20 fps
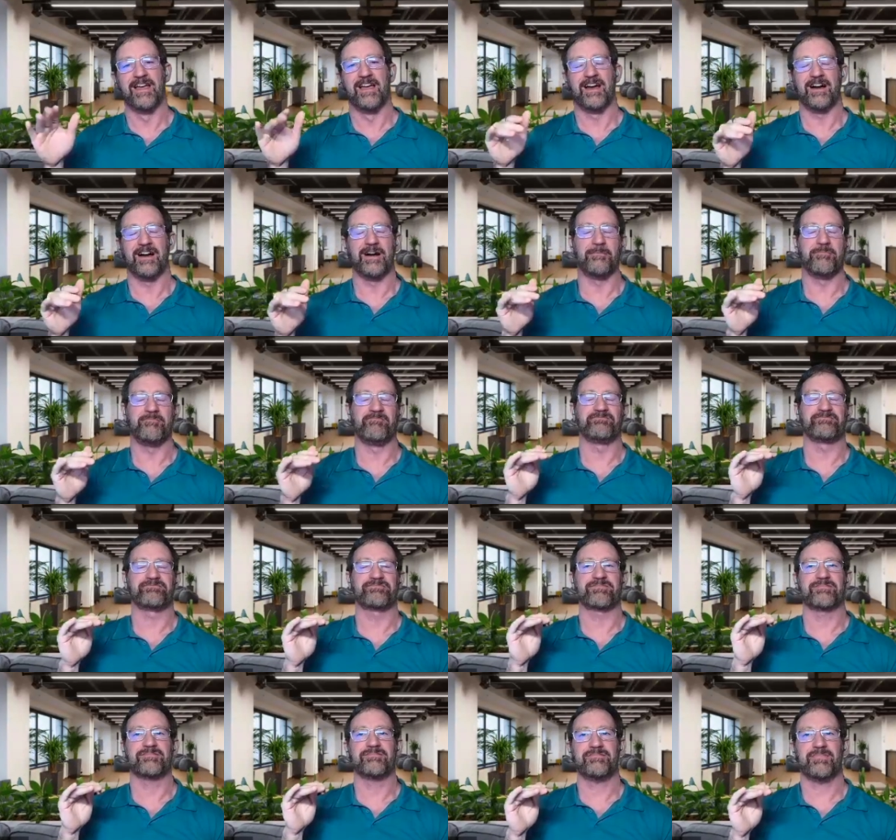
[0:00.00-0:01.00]
Um,
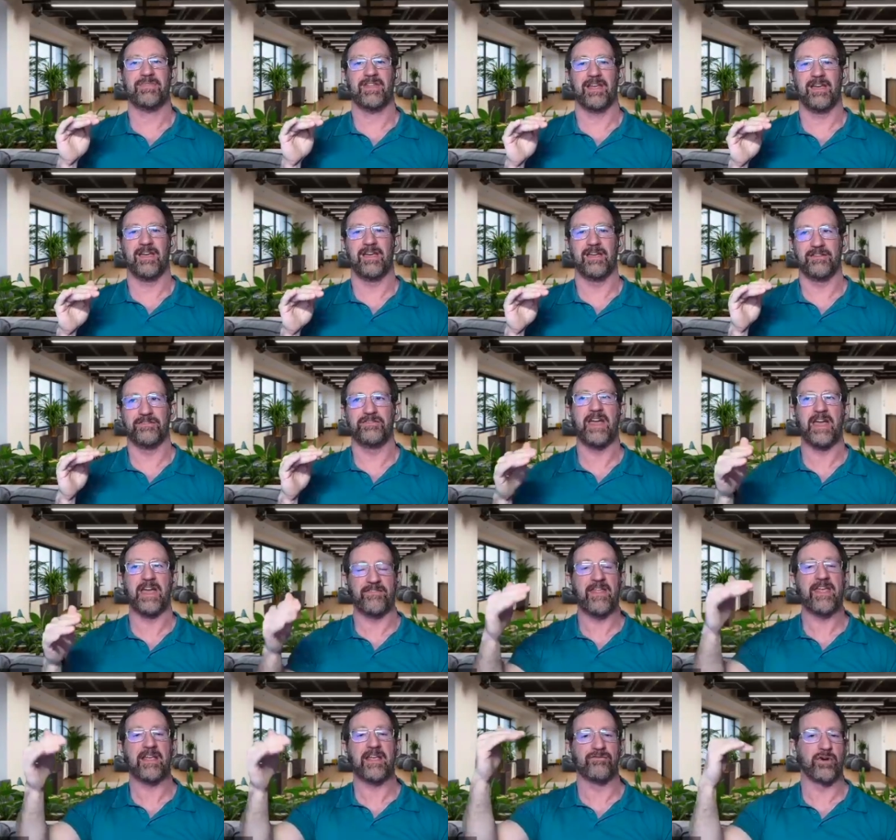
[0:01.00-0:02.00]
and
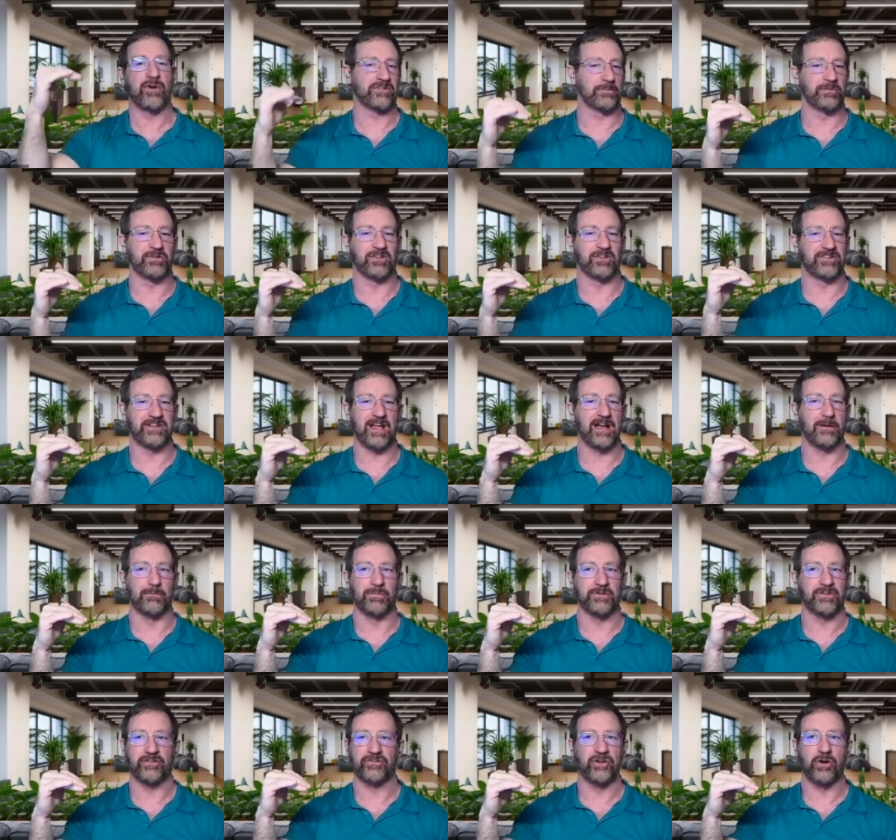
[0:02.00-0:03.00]
they can vote themselves down. But
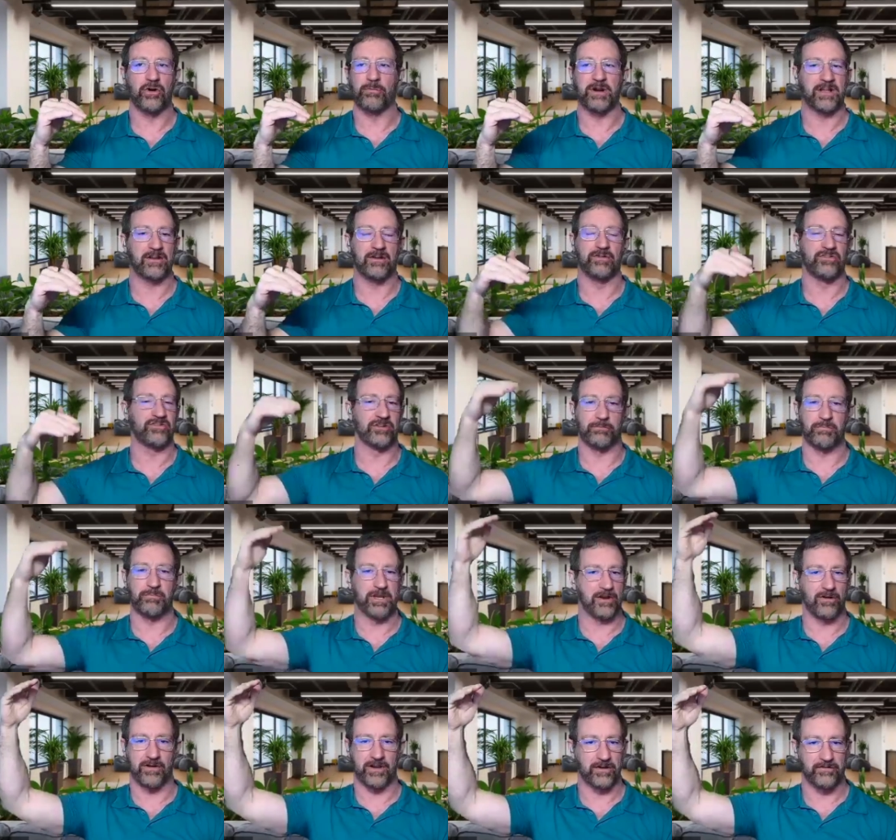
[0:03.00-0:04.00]
there's nobody who's
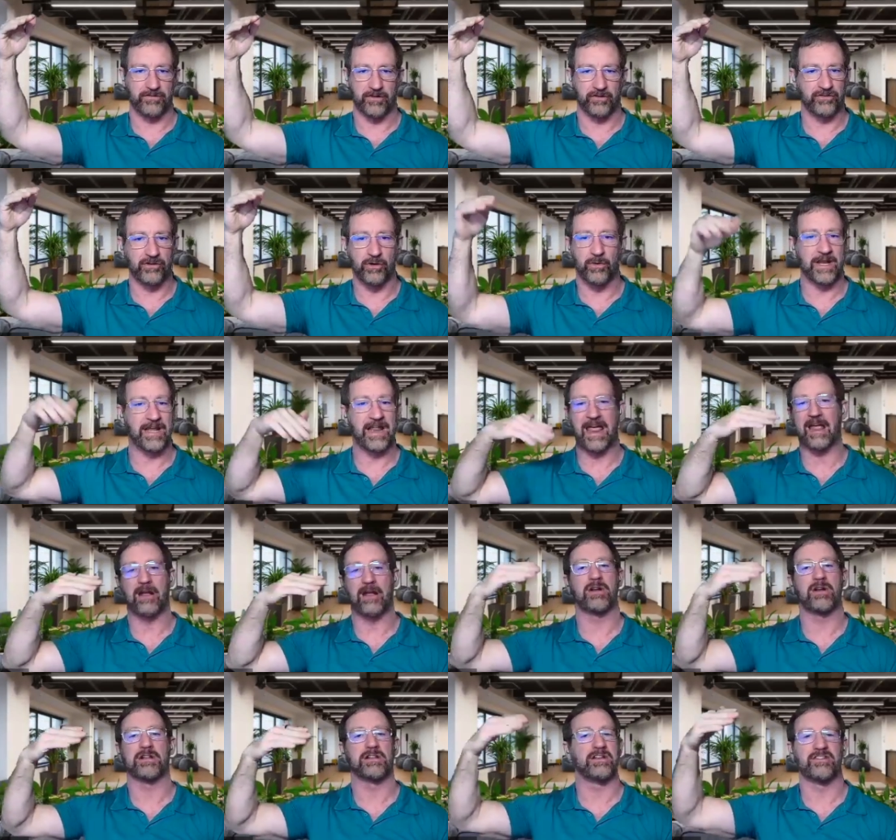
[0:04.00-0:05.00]
superior. There's no
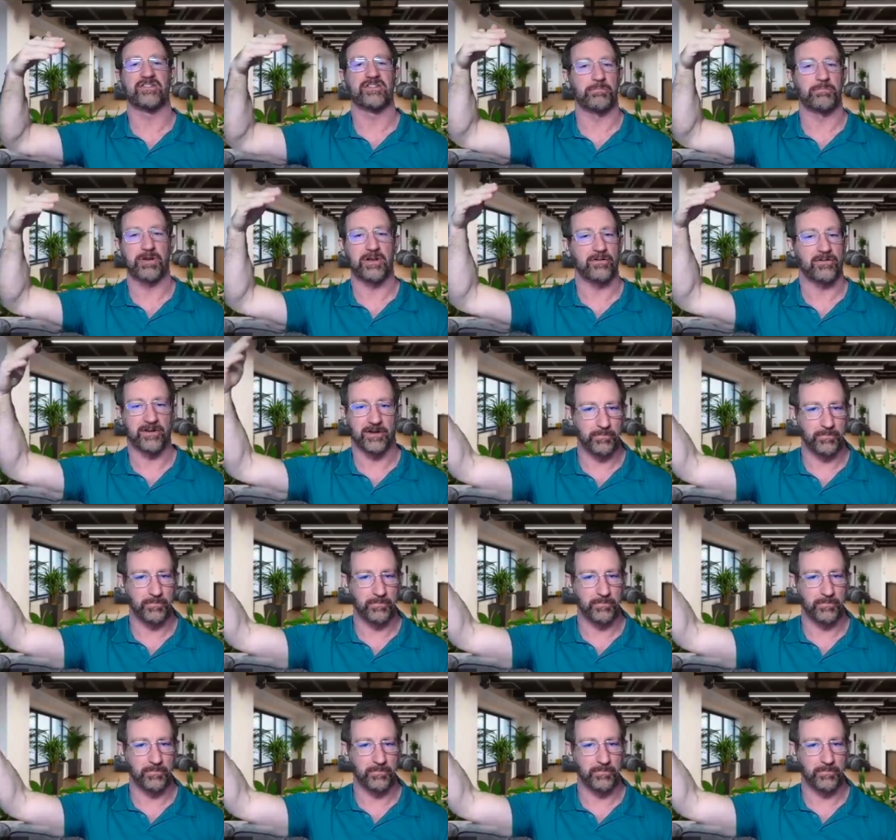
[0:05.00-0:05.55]
inherently superior